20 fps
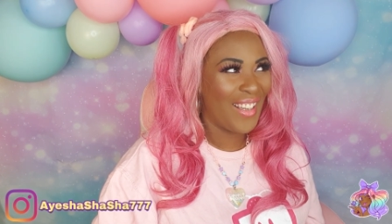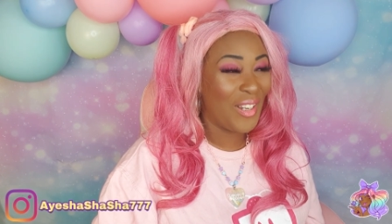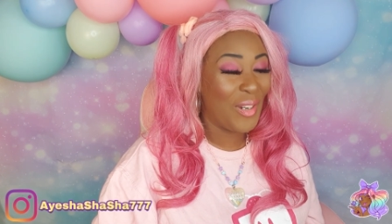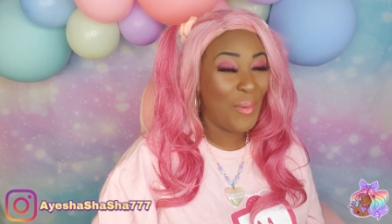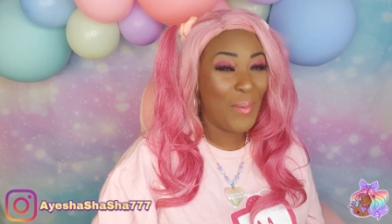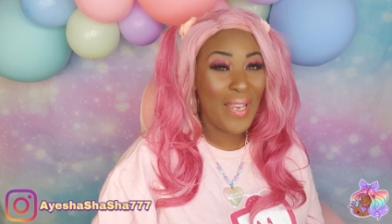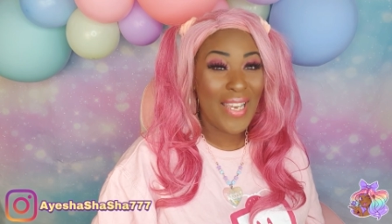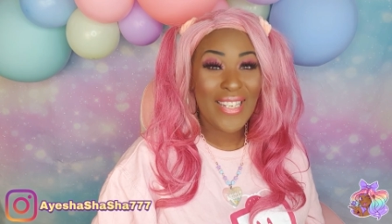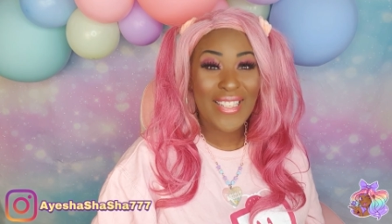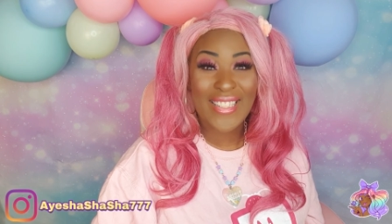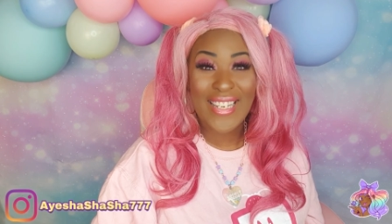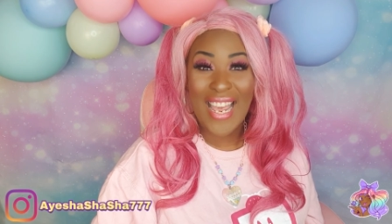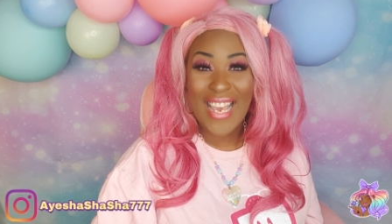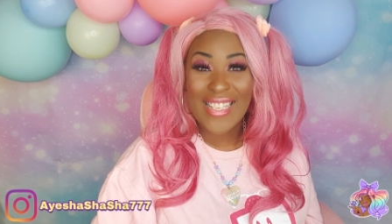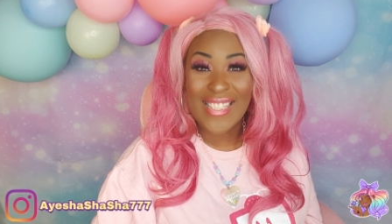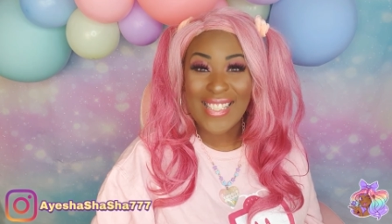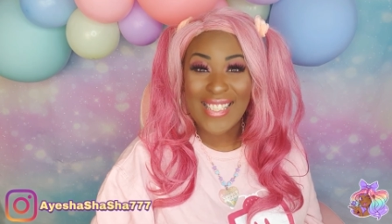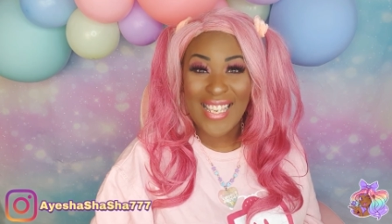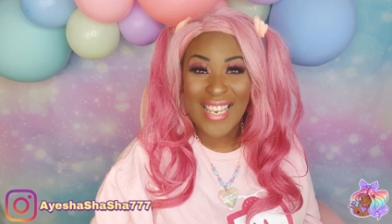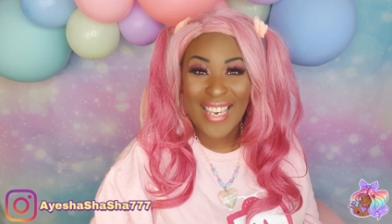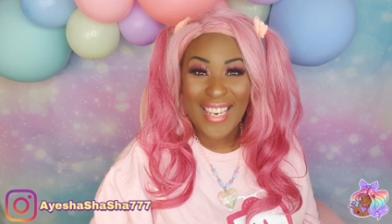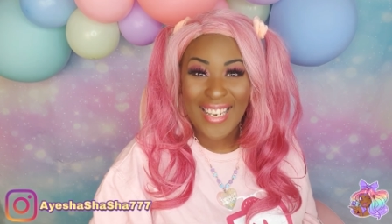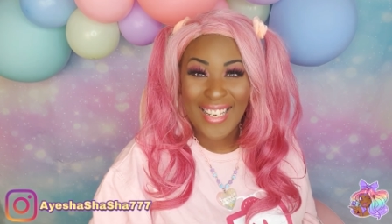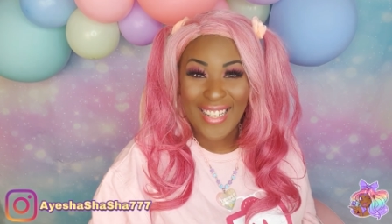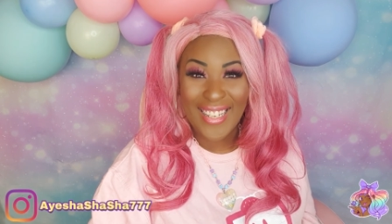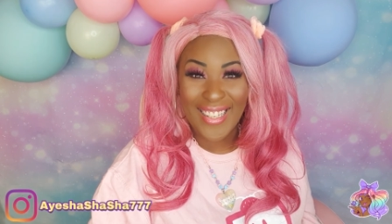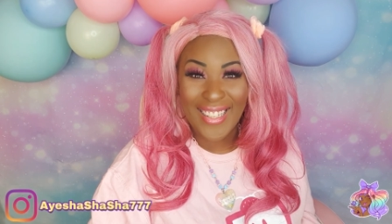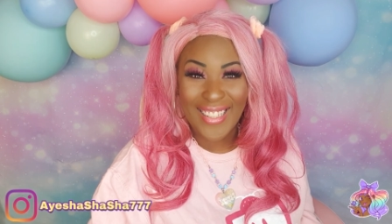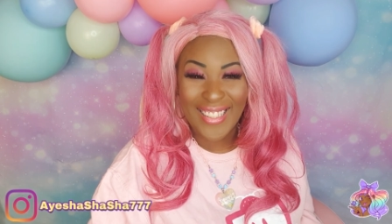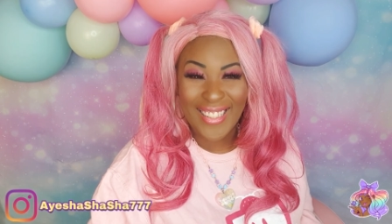Queen Nessie. Is
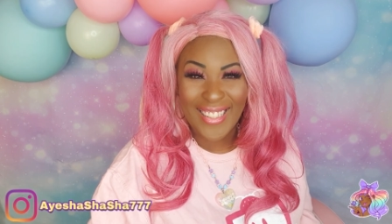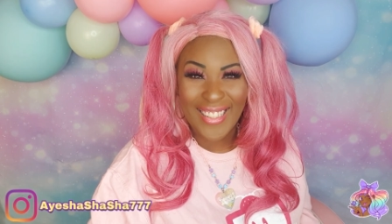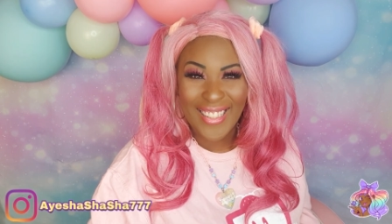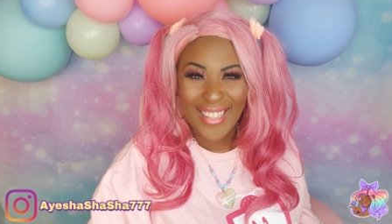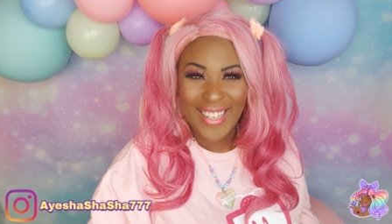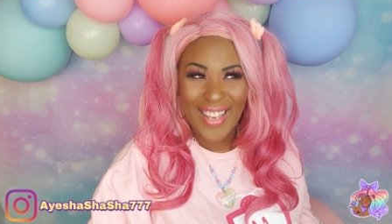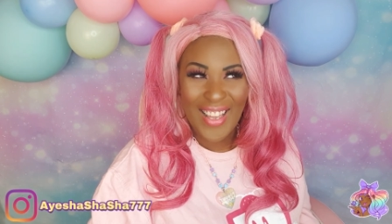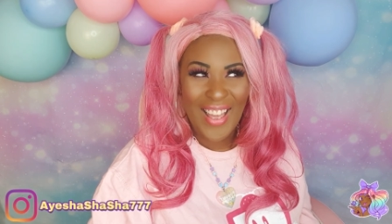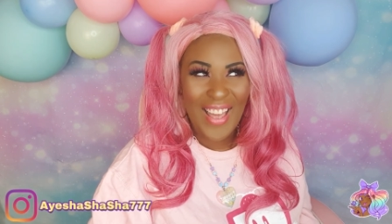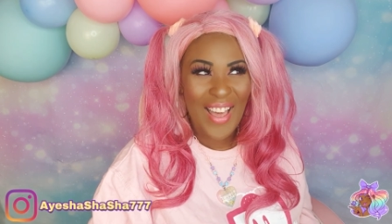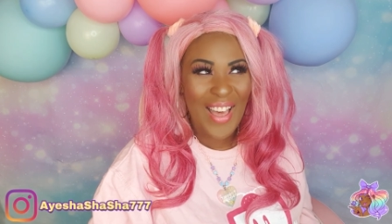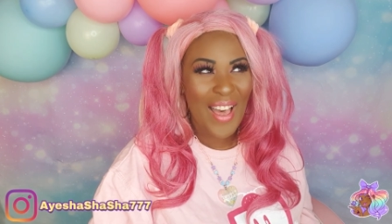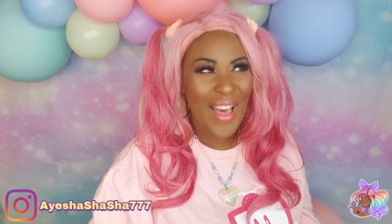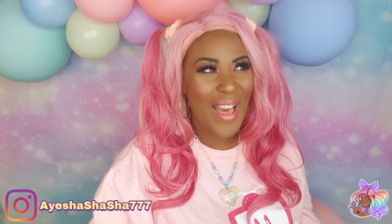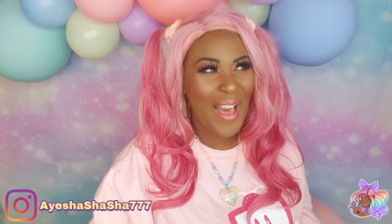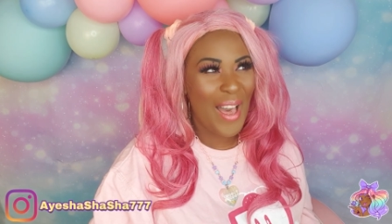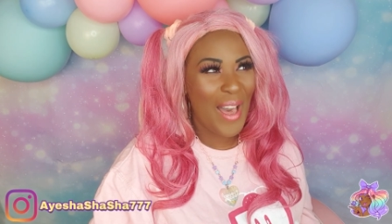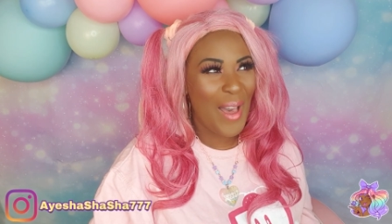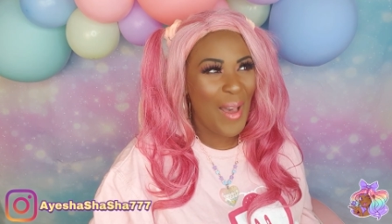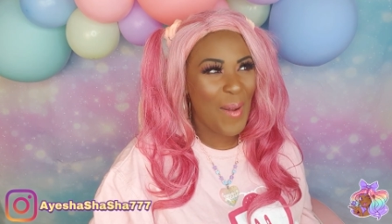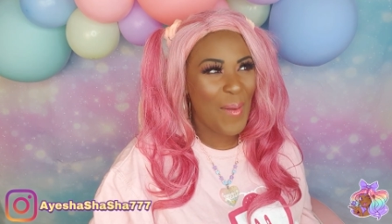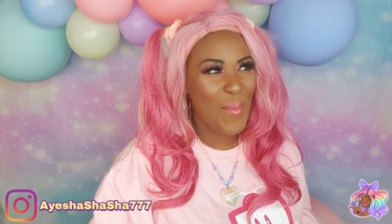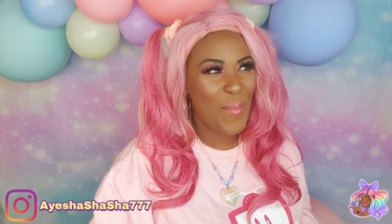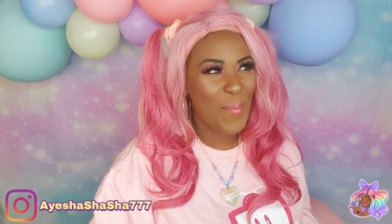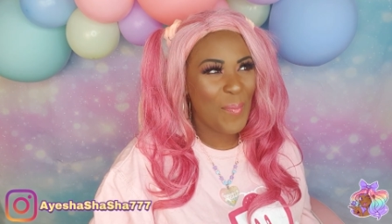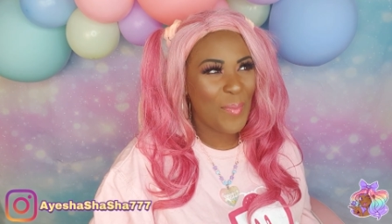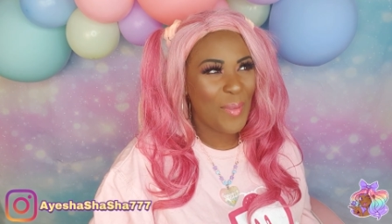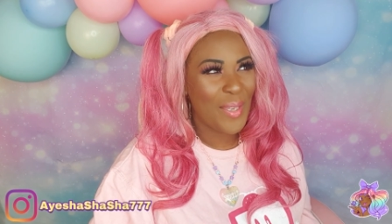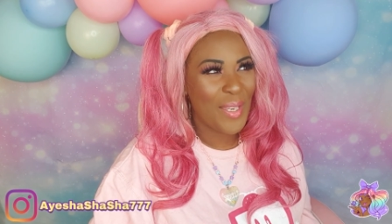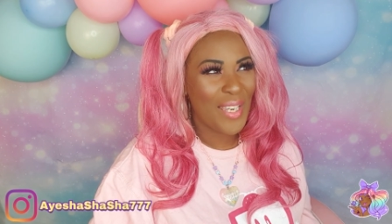
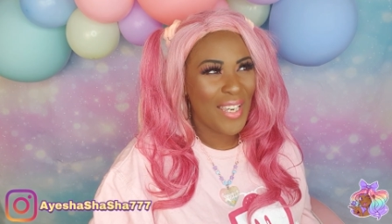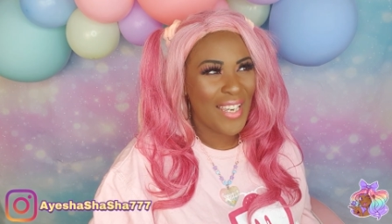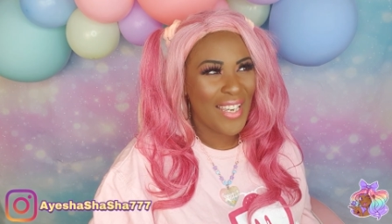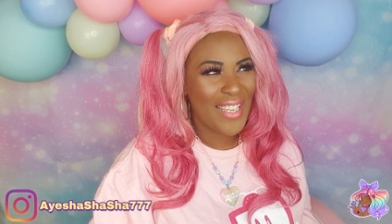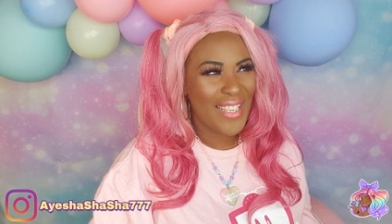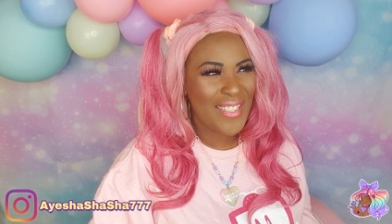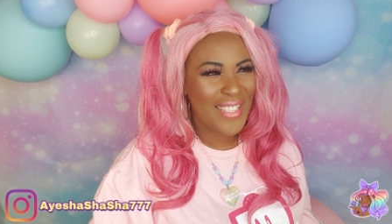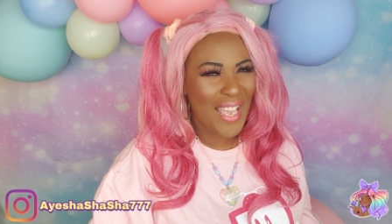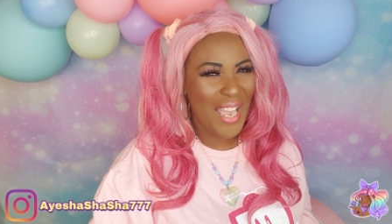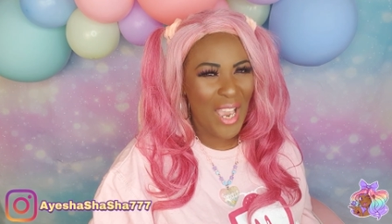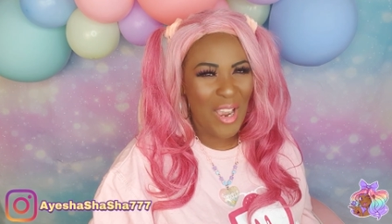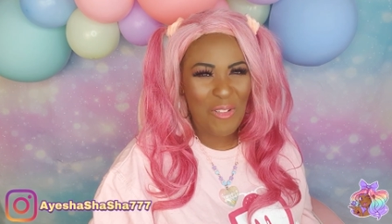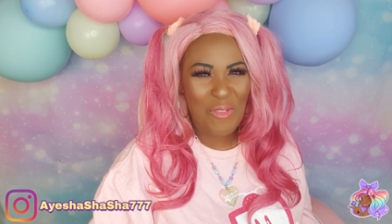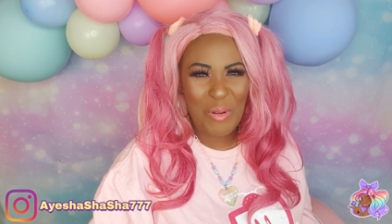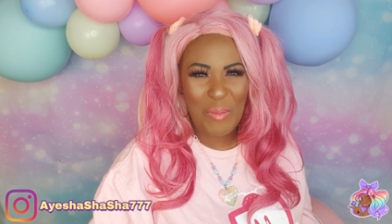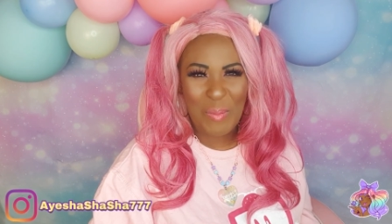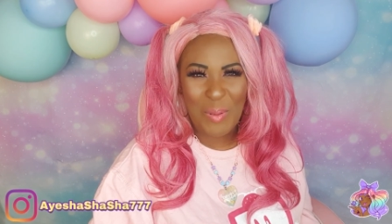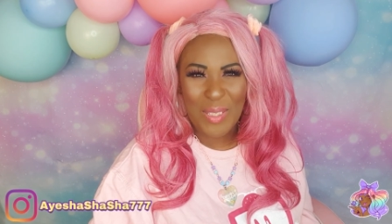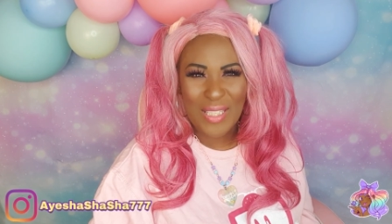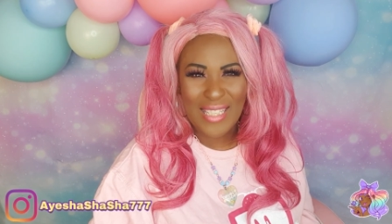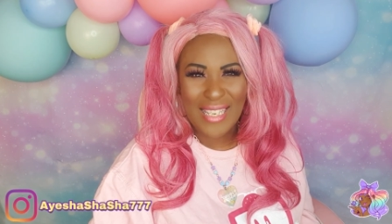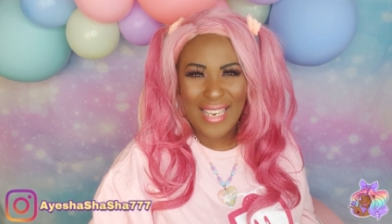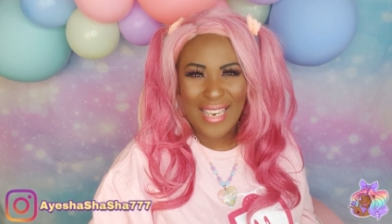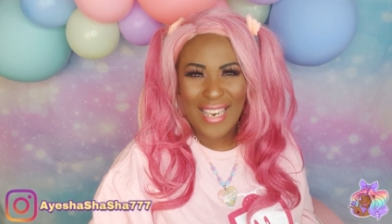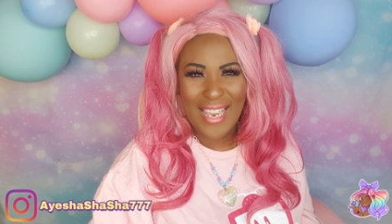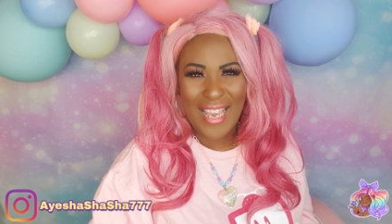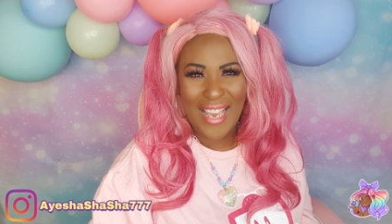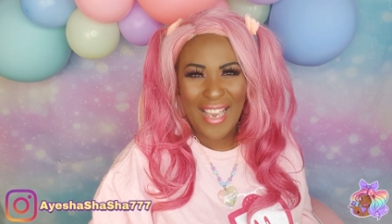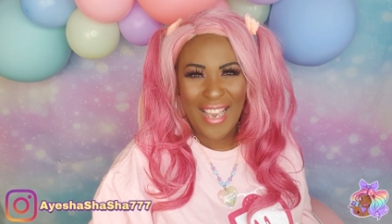that everybody?